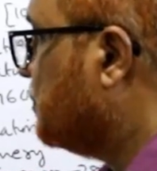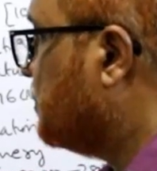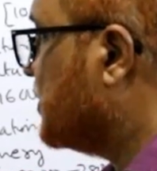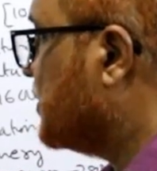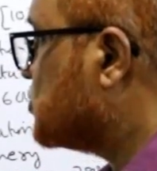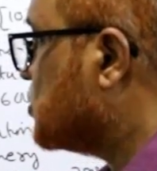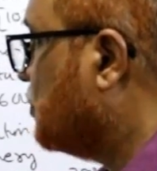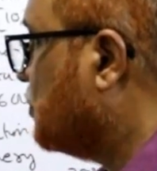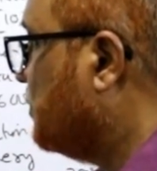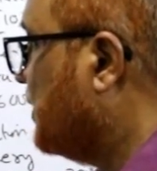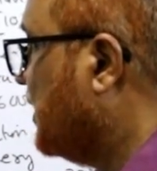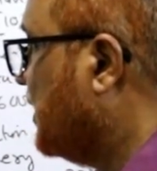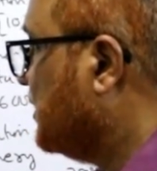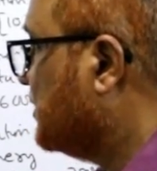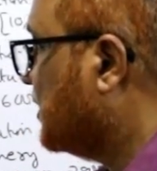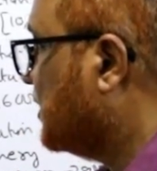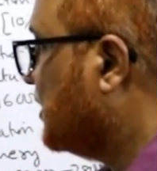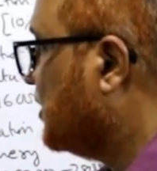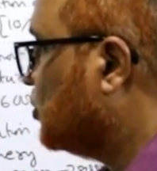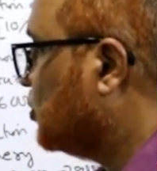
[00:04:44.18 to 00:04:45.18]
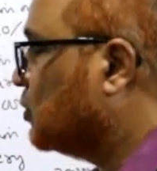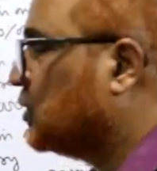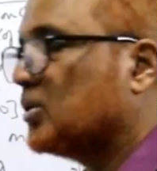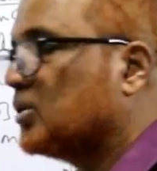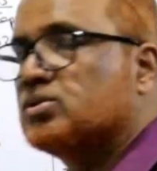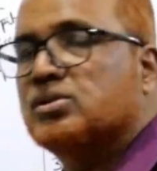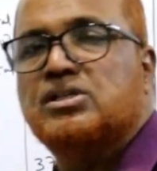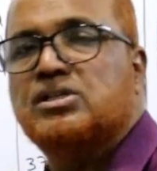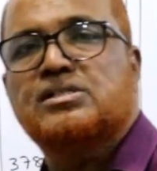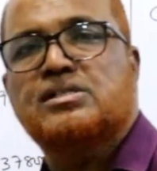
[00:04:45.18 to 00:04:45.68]
repairs on building
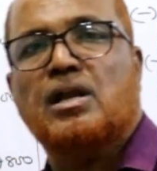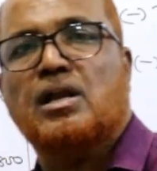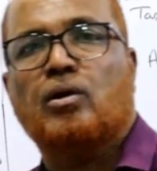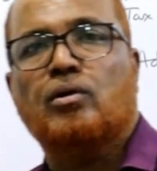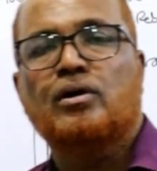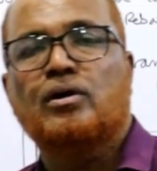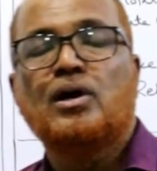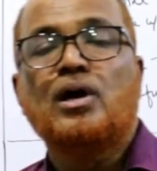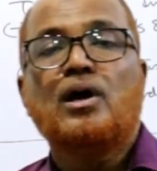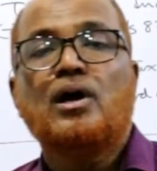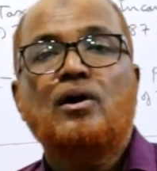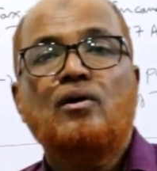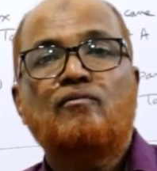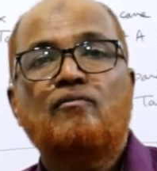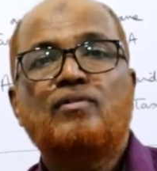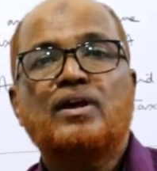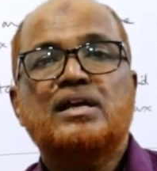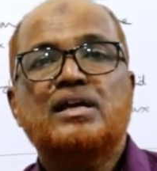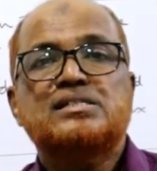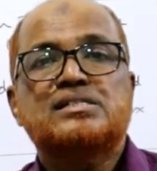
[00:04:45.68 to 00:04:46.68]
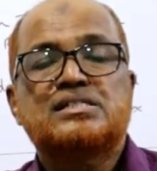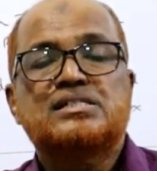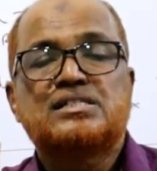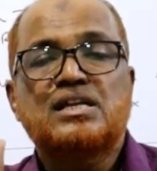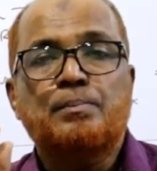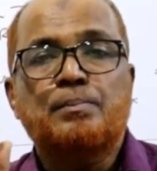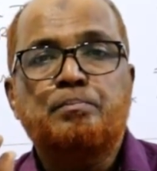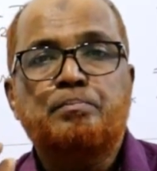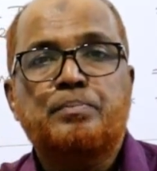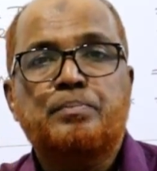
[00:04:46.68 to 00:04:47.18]
32,000 disallowed. Whereas
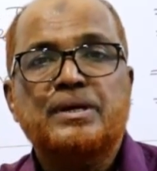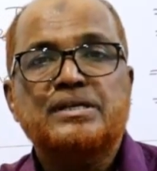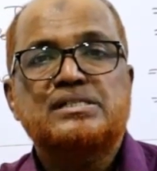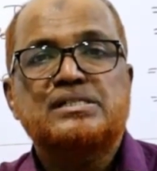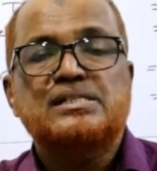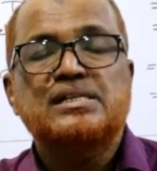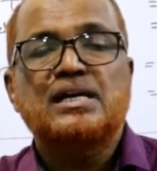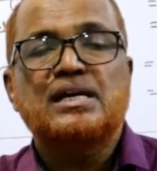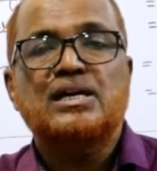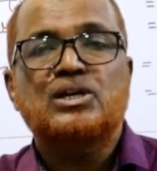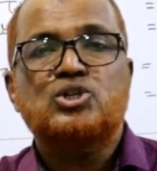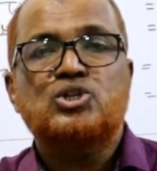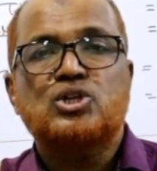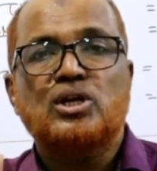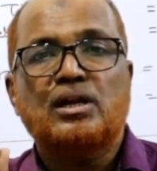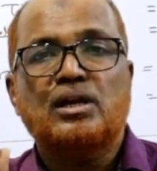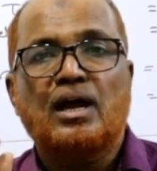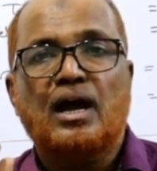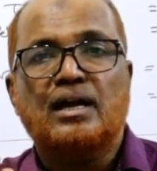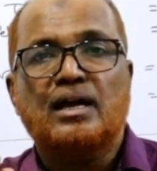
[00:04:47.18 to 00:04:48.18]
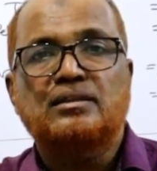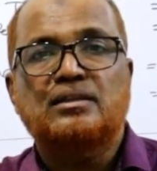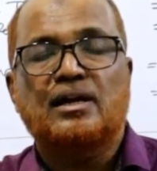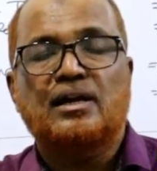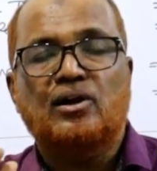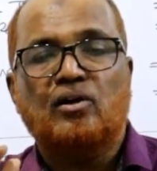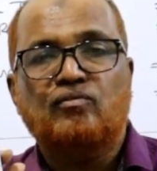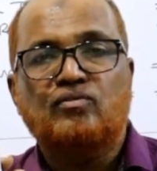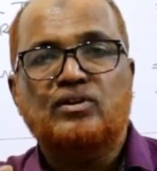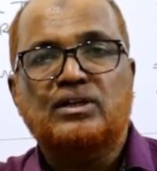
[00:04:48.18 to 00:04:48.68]
depreciation at the
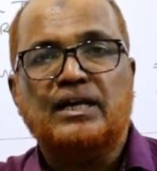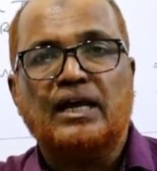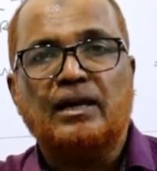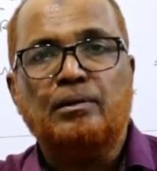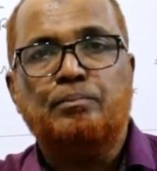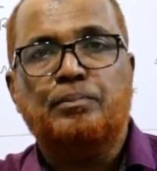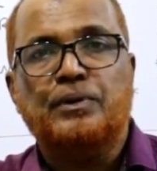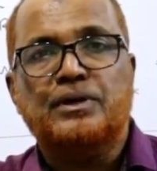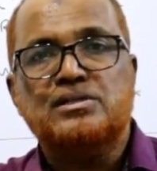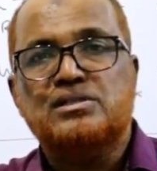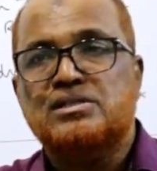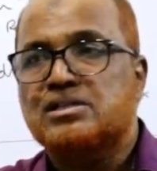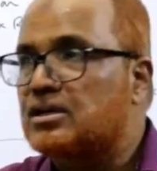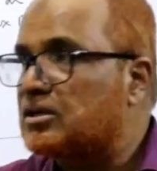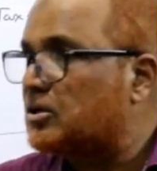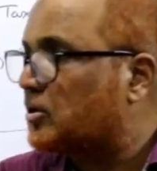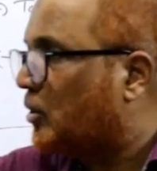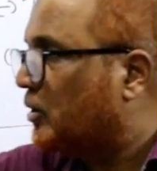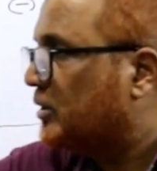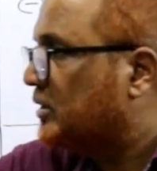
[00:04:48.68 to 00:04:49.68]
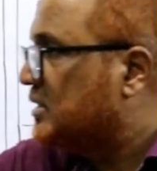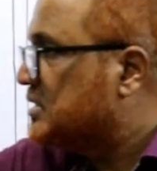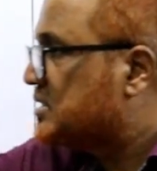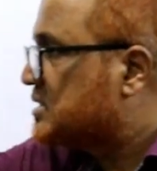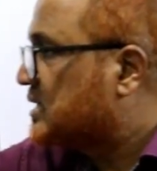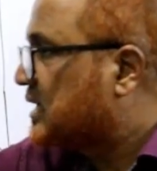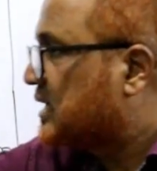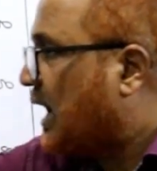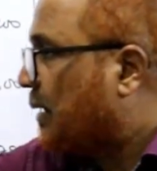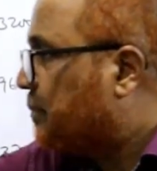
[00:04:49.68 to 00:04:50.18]
rate of 10% on
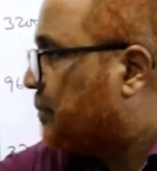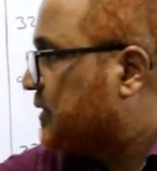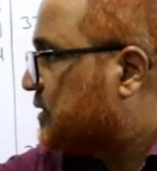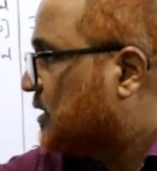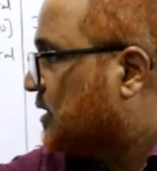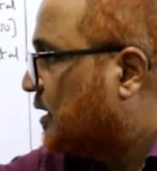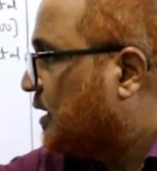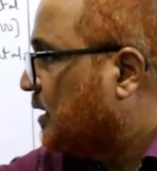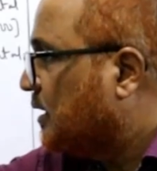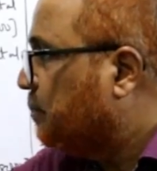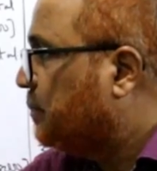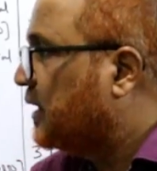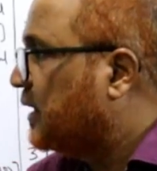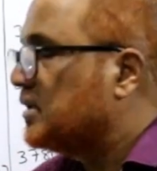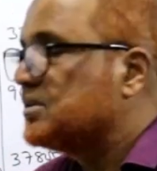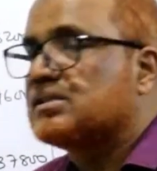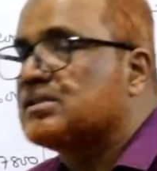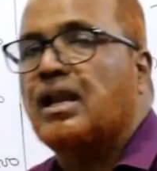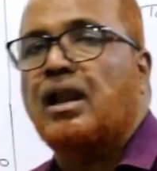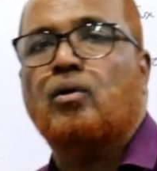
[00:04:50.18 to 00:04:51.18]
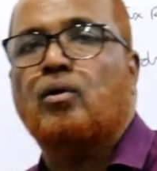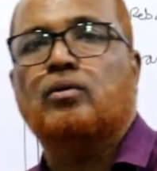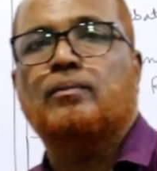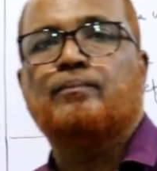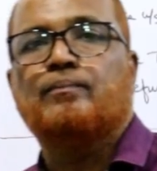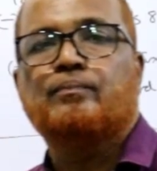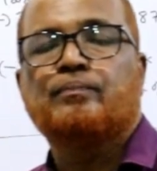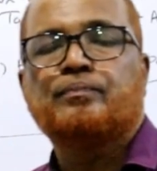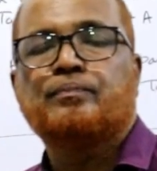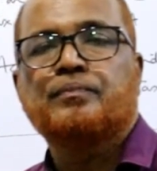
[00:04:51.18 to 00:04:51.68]
this capital repair is allowed.
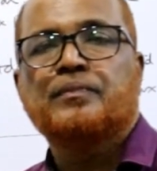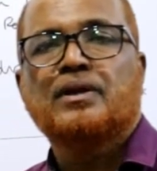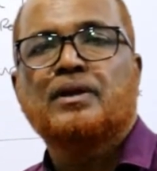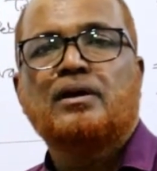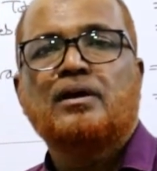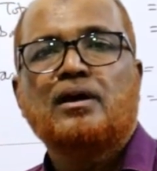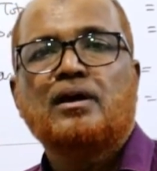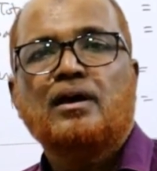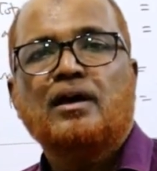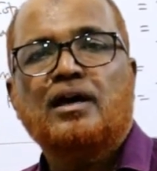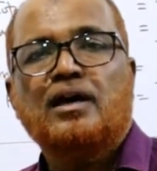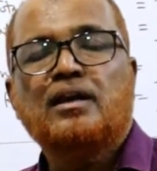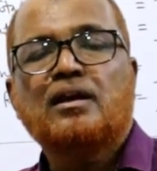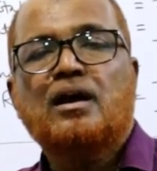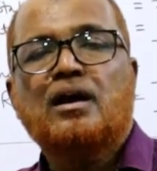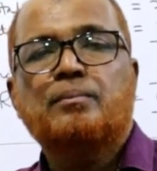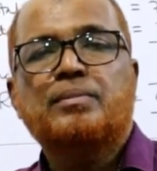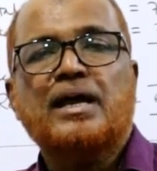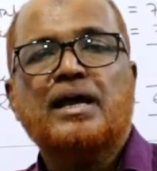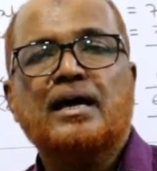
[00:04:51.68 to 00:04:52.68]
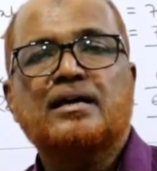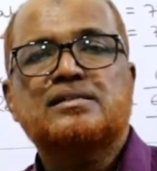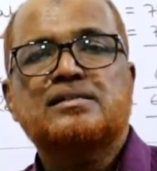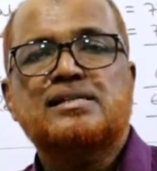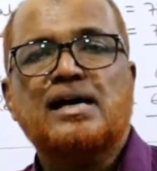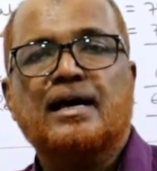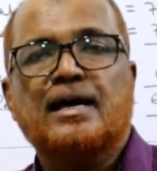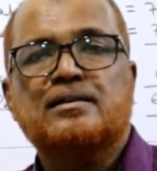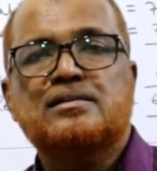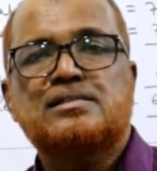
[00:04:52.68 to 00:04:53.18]
Income
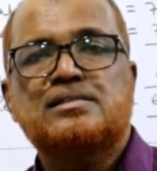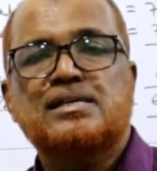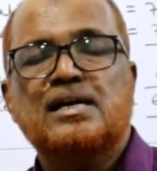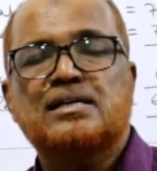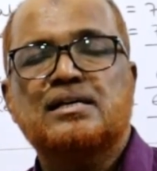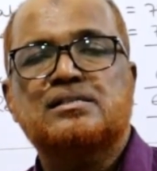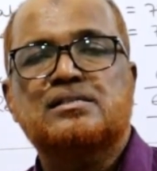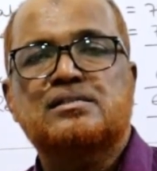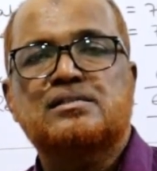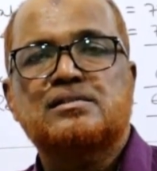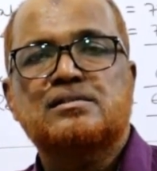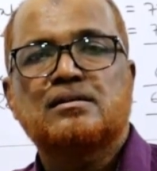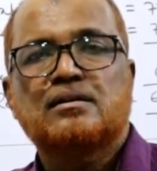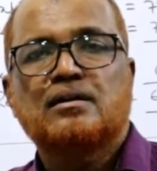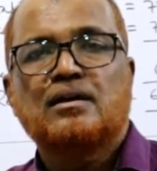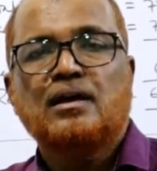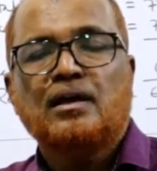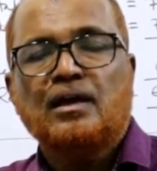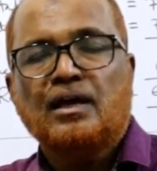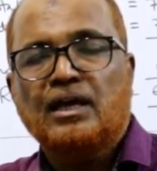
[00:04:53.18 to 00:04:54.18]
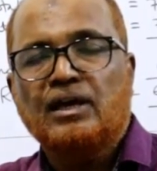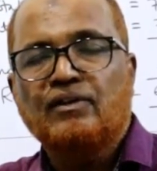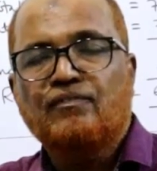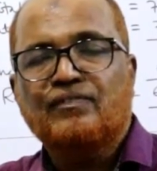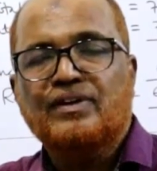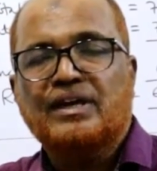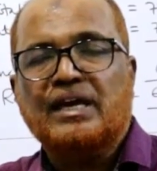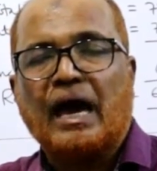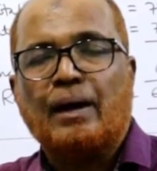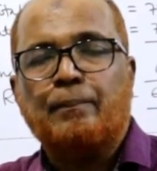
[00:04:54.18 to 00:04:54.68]
Tax Act says
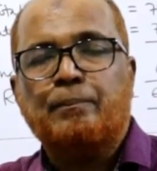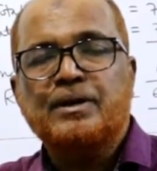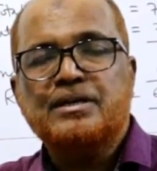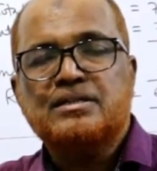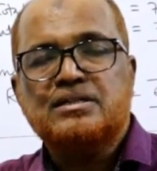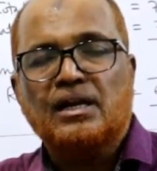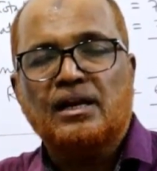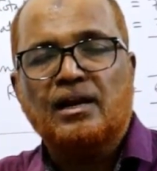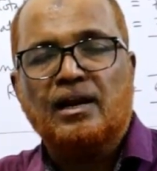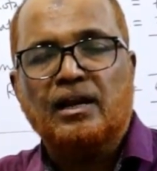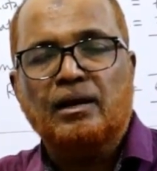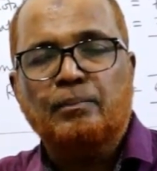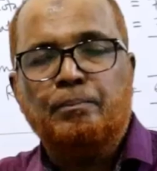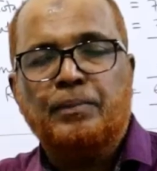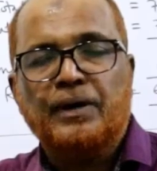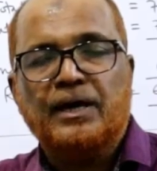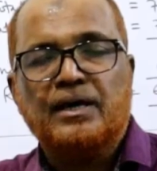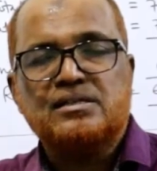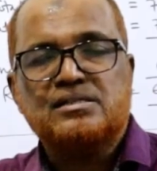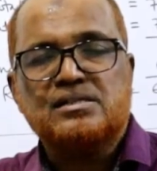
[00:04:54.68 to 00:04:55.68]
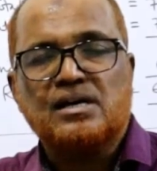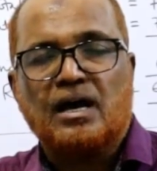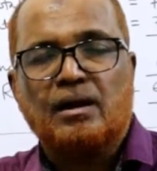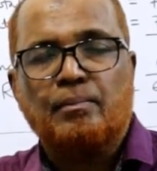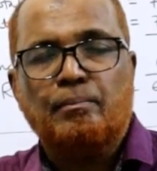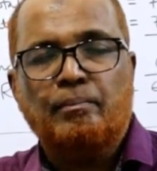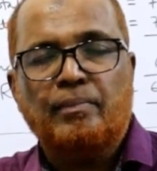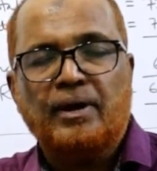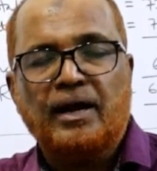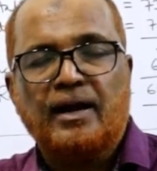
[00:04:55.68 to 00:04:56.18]
if capital repairs
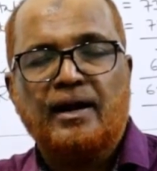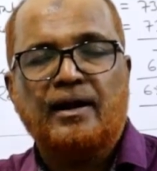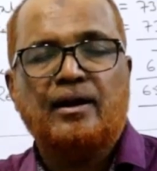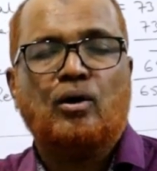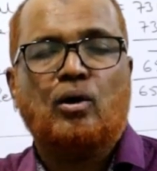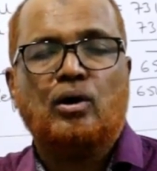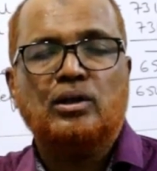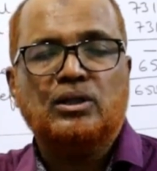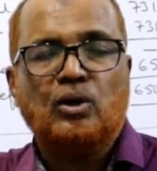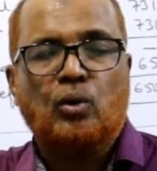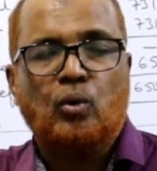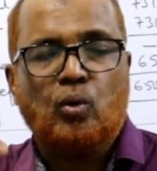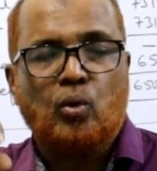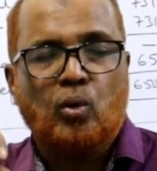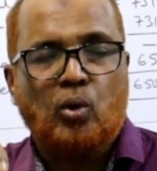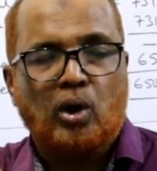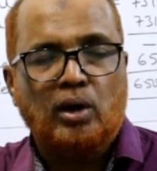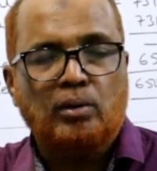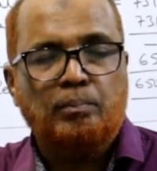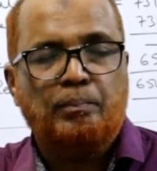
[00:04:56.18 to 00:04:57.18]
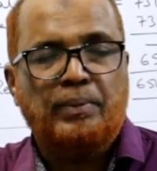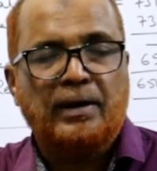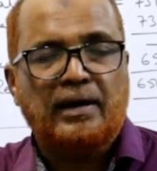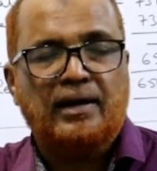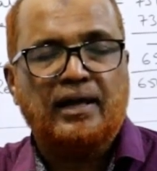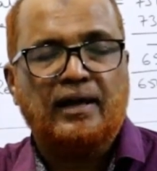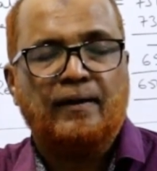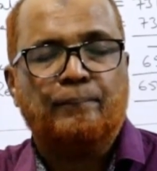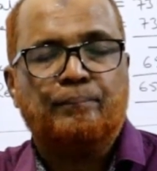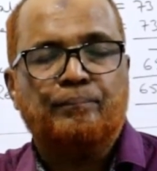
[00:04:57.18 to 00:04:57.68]
are made on the own
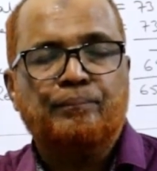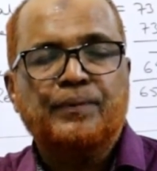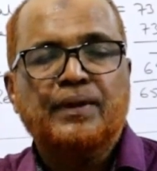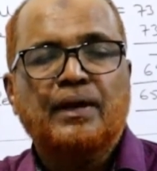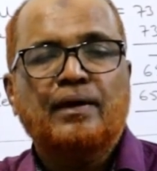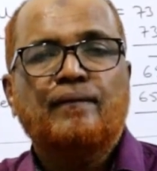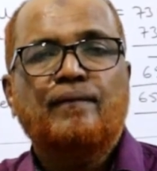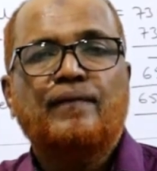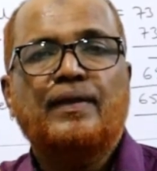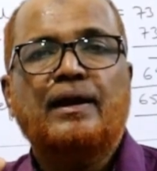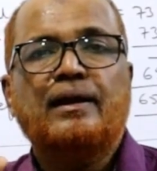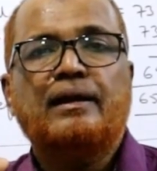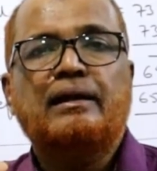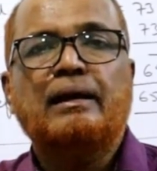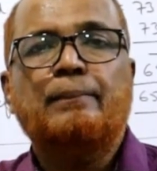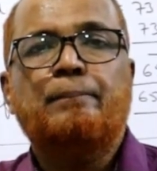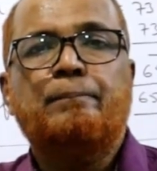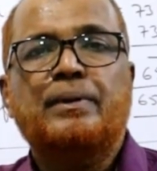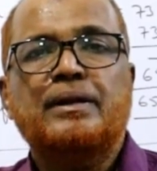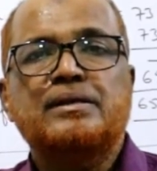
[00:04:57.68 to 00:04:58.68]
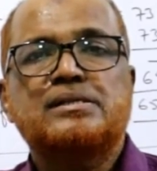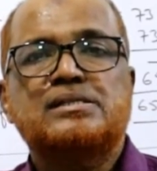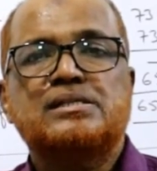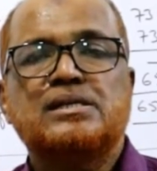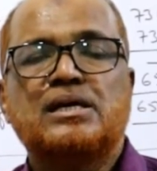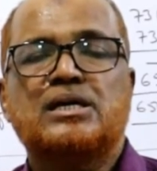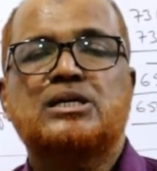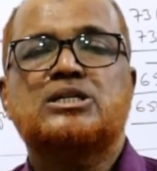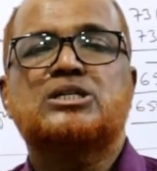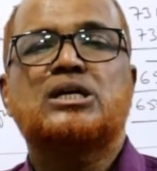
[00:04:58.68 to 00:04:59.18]
building, then
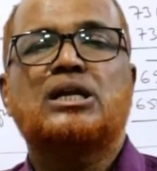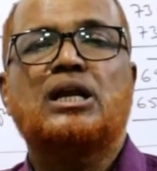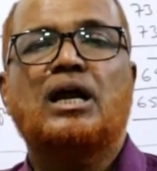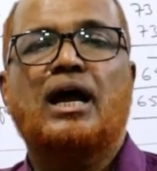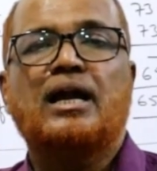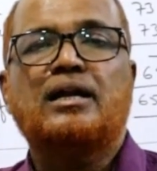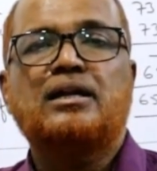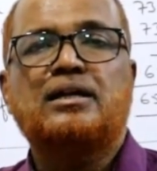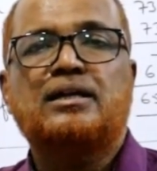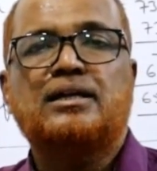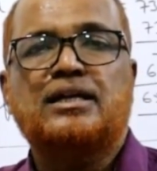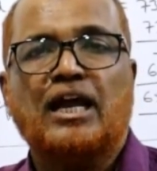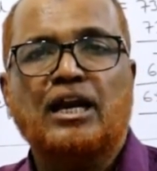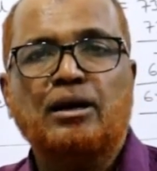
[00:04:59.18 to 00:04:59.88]
depreciation at